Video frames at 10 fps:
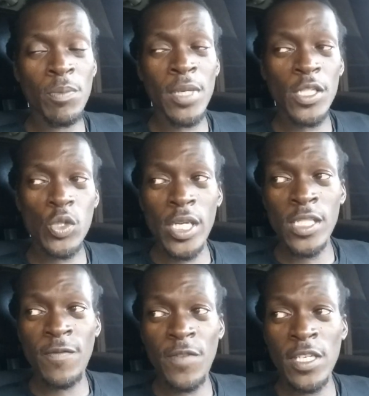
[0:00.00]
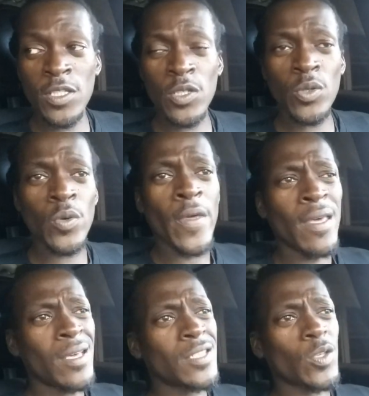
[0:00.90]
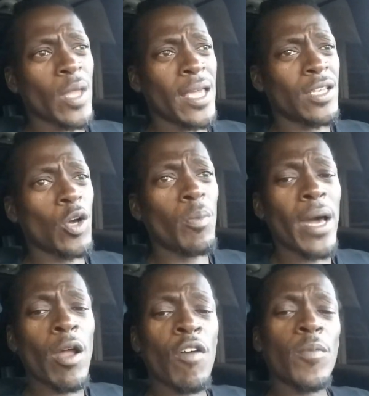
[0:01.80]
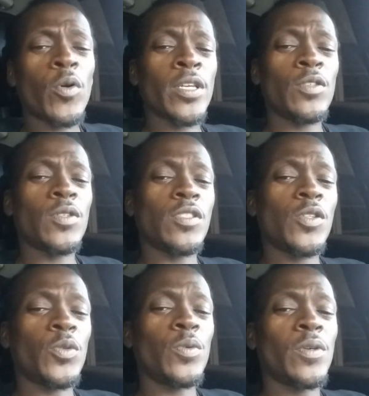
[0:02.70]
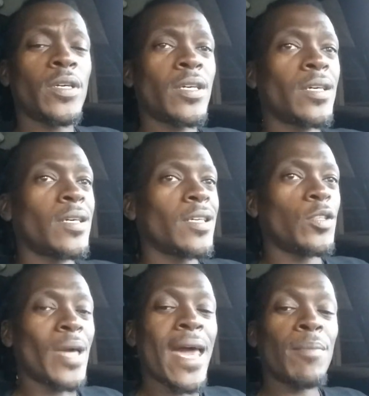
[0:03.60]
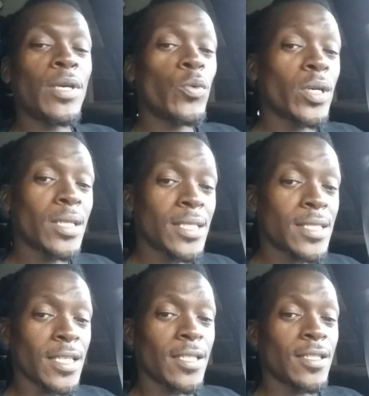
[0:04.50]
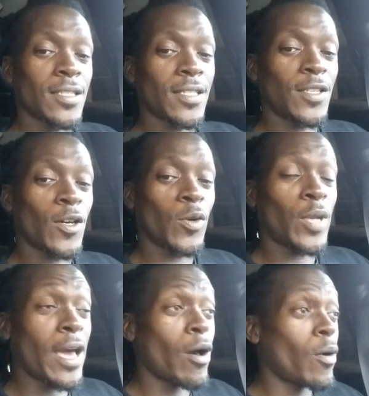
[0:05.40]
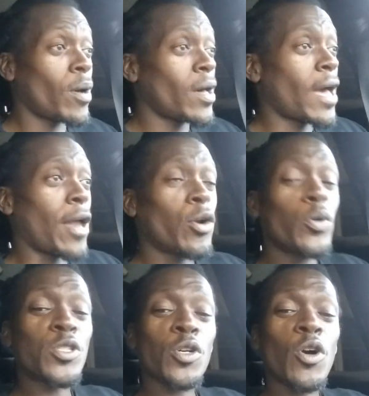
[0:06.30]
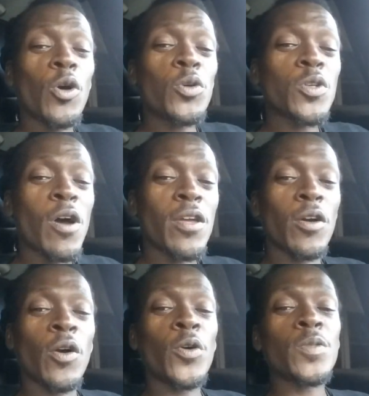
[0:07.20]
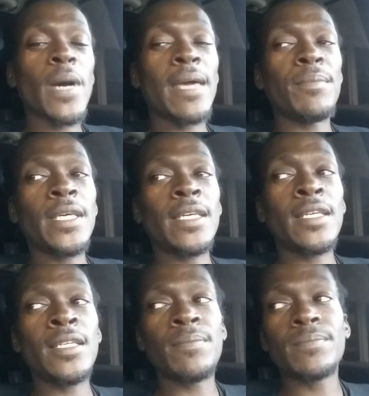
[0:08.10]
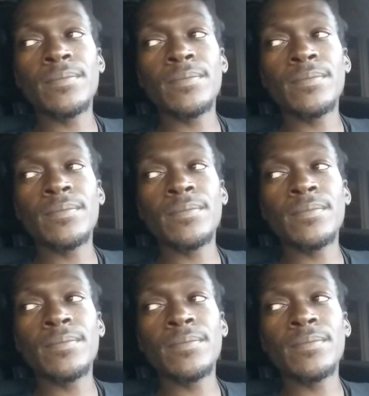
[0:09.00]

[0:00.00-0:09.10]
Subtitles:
administration fees too. So like, don't bite off more than you can chew. You got to be realistic. Now, I don't know what your goals are. Your goals might be,